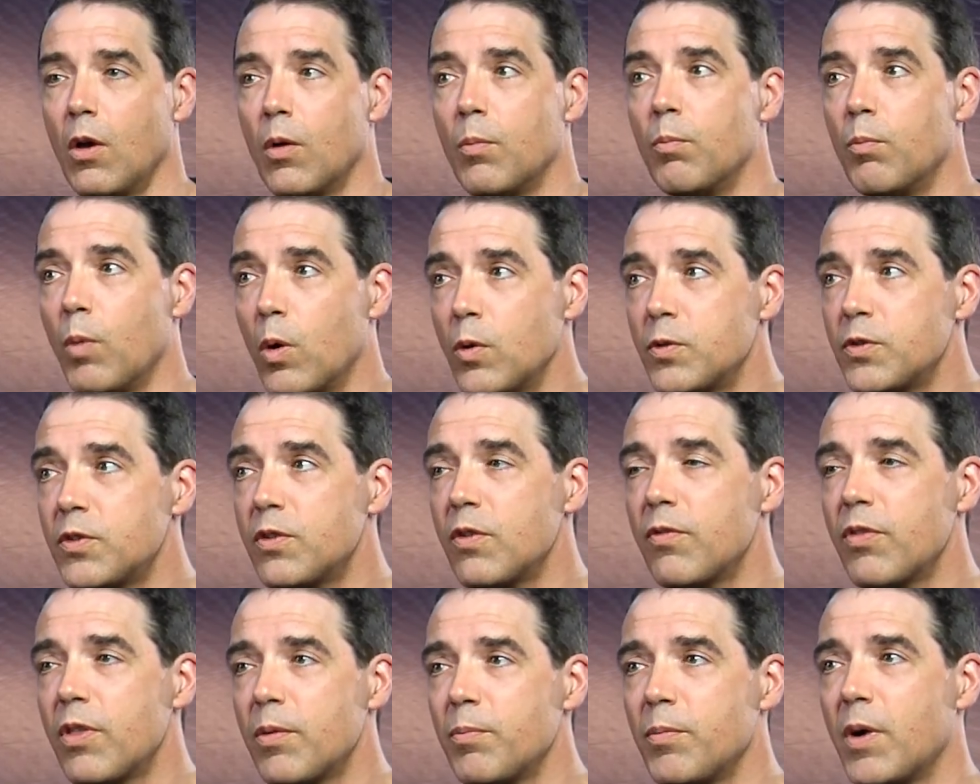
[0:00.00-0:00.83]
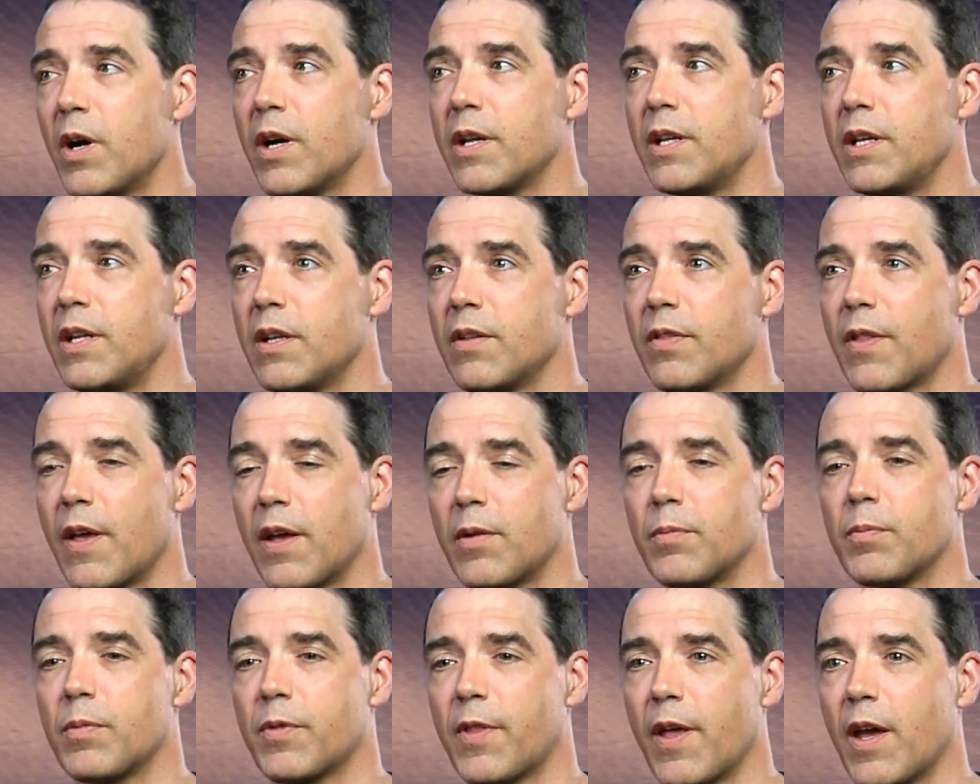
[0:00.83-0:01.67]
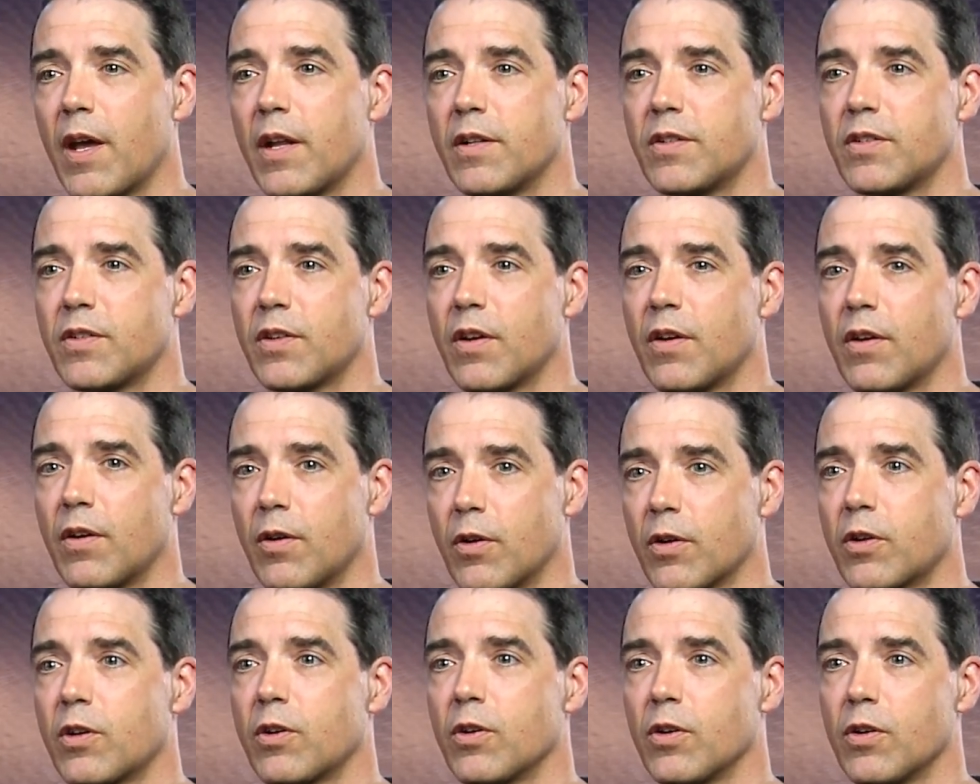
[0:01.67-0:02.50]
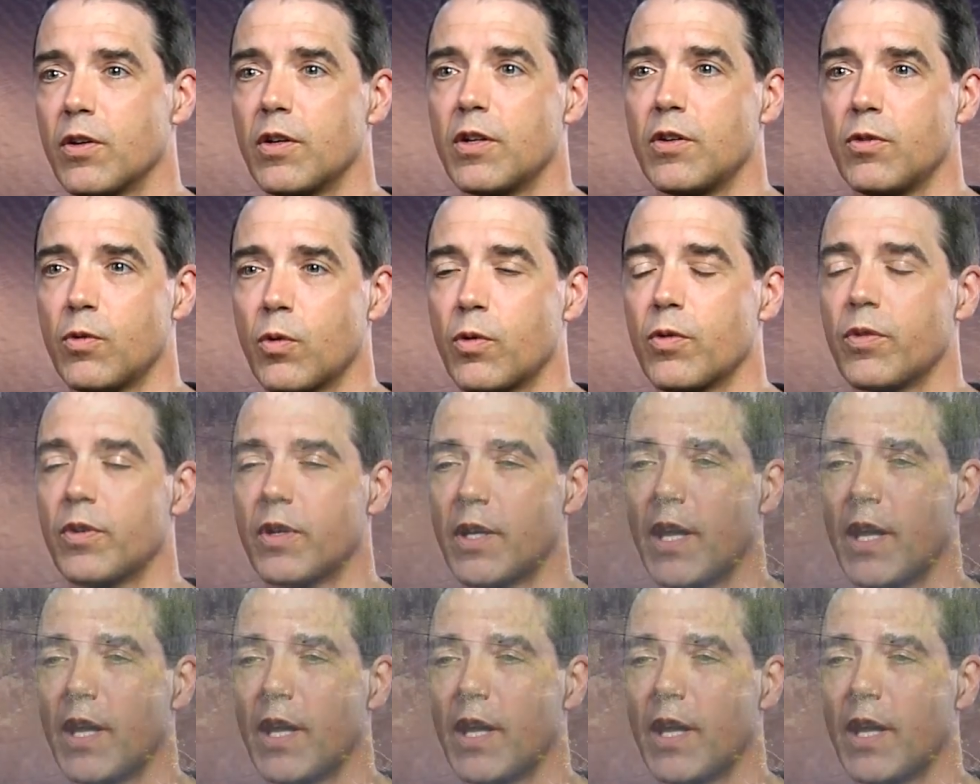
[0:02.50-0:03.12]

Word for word: Most of the mining that occurred in northern